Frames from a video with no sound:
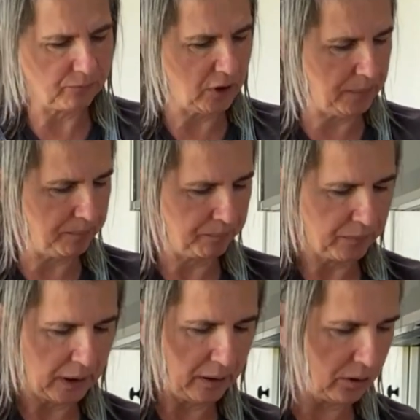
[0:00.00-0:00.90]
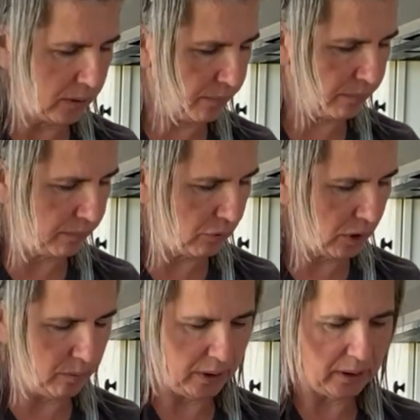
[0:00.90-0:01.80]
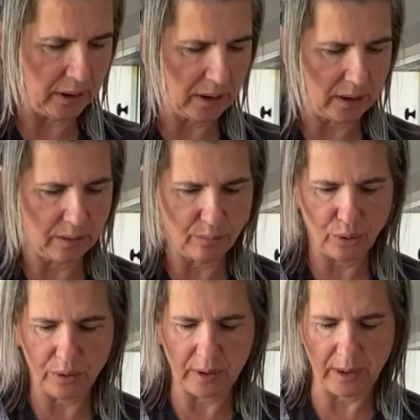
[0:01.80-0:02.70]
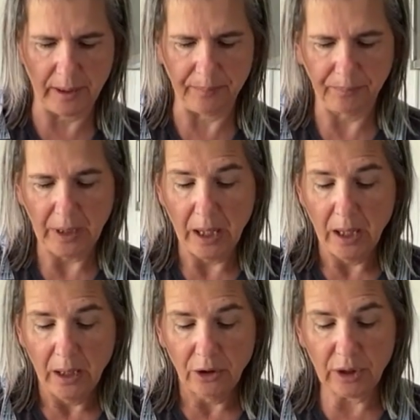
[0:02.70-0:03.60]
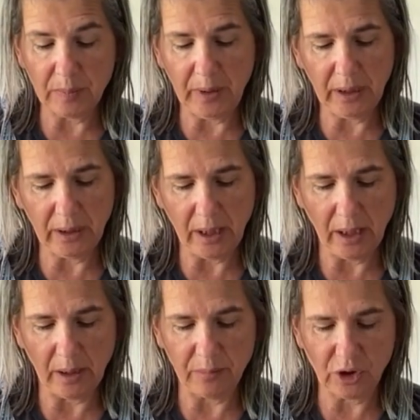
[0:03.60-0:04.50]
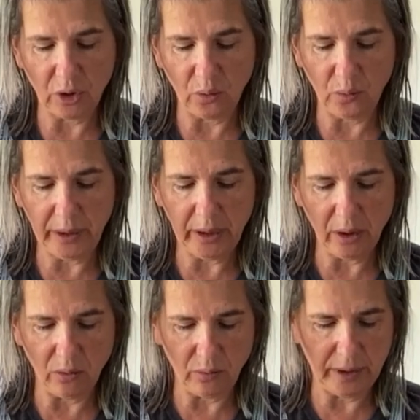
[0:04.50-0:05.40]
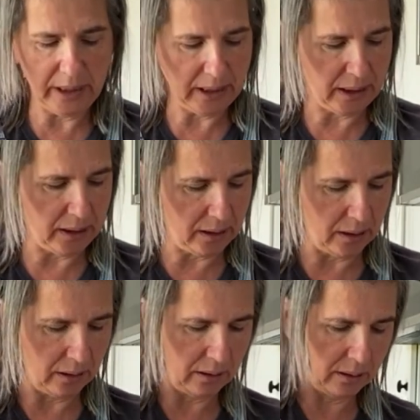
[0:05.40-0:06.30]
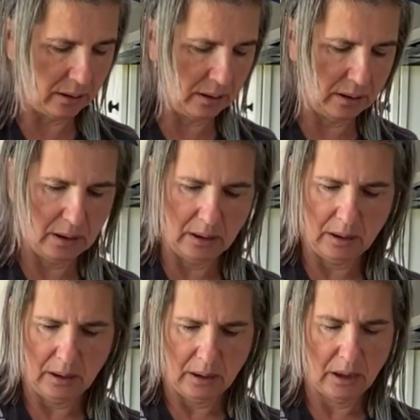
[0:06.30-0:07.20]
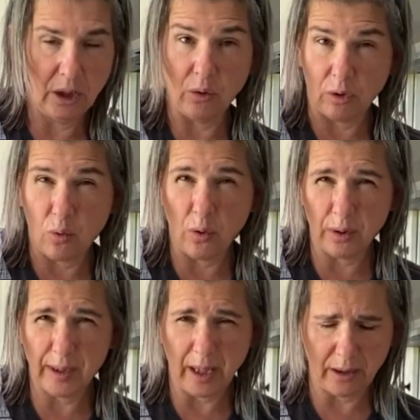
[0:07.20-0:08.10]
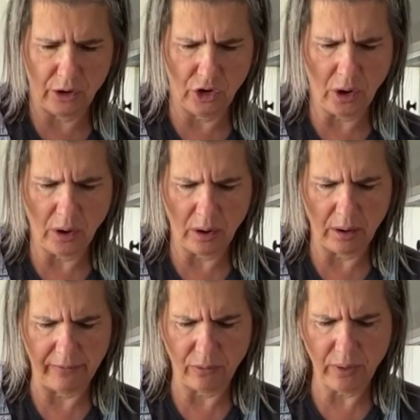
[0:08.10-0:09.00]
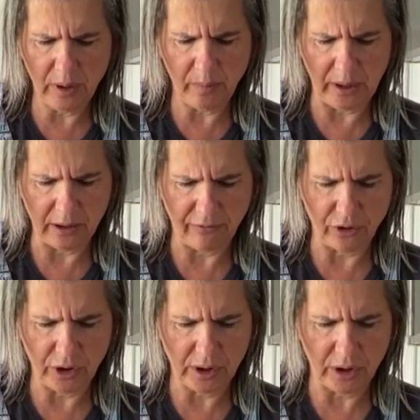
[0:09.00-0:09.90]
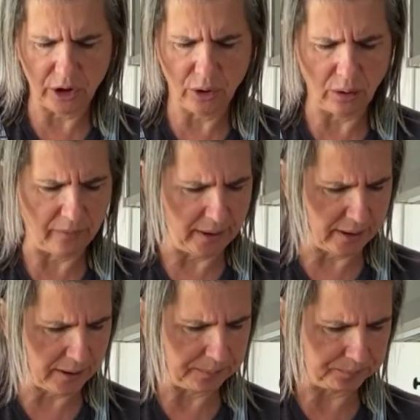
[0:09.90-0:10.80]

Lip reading: See, there's a green bean that's got some bruises on it. Just me and the hubs, so we don't need, a quart-sized jar of green beans for just the two of us.